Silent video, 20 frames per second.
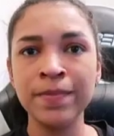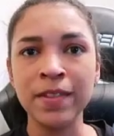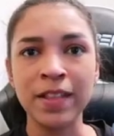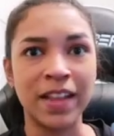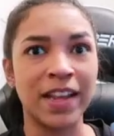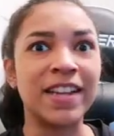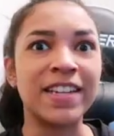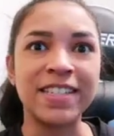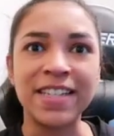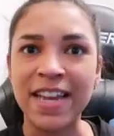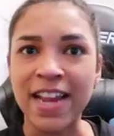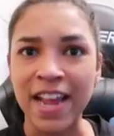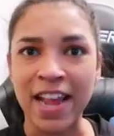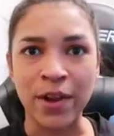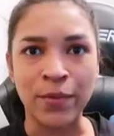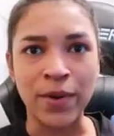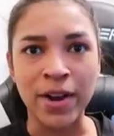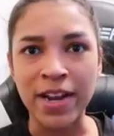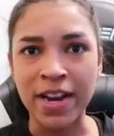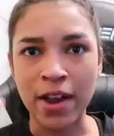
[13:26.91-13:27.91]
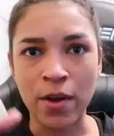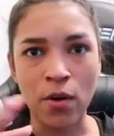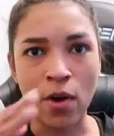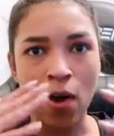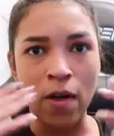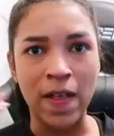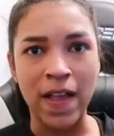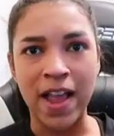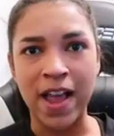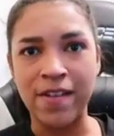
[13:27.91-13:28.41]
Like today, right now,
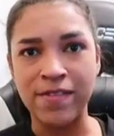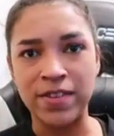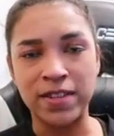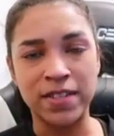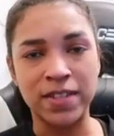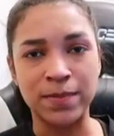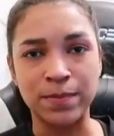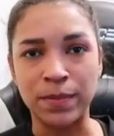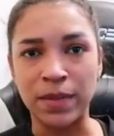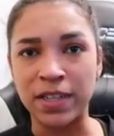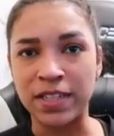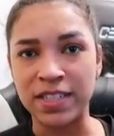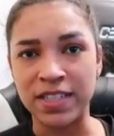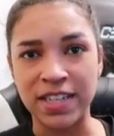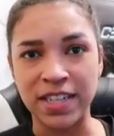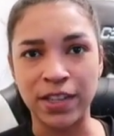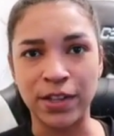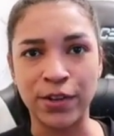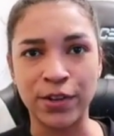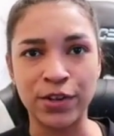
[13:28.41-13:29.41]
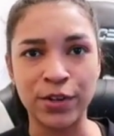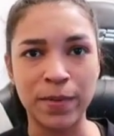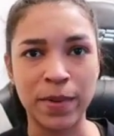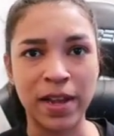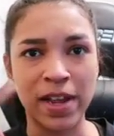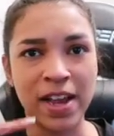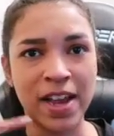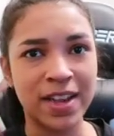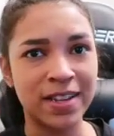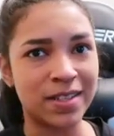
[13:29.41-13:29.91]
all I have is some concealer under
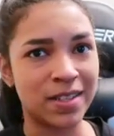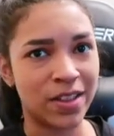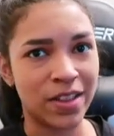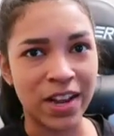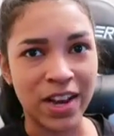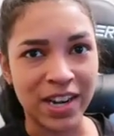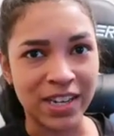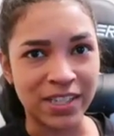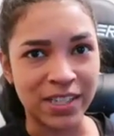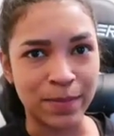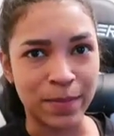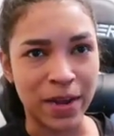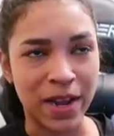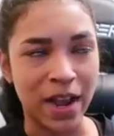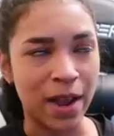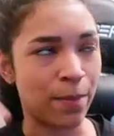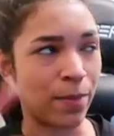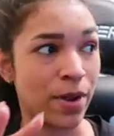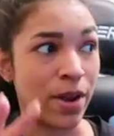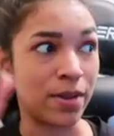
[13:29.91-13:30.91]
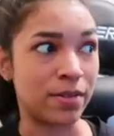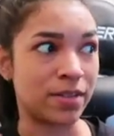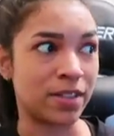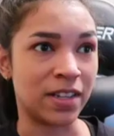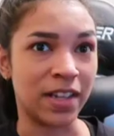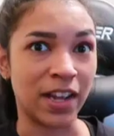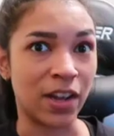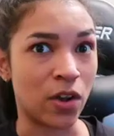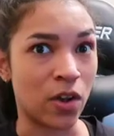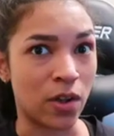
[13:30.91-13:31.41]
my eyes, and then I did my eyebrows and
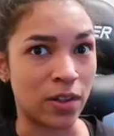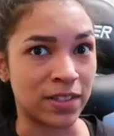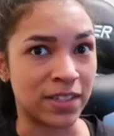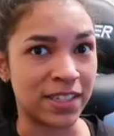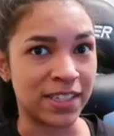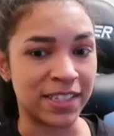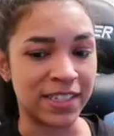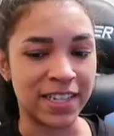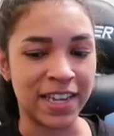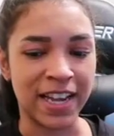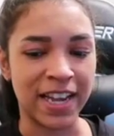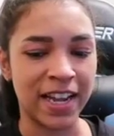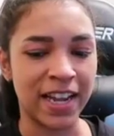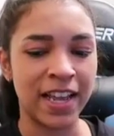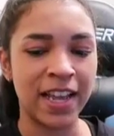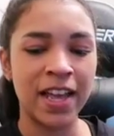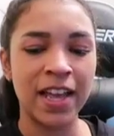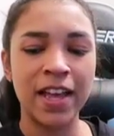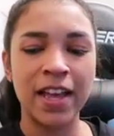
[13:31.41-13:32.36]
like called it a day.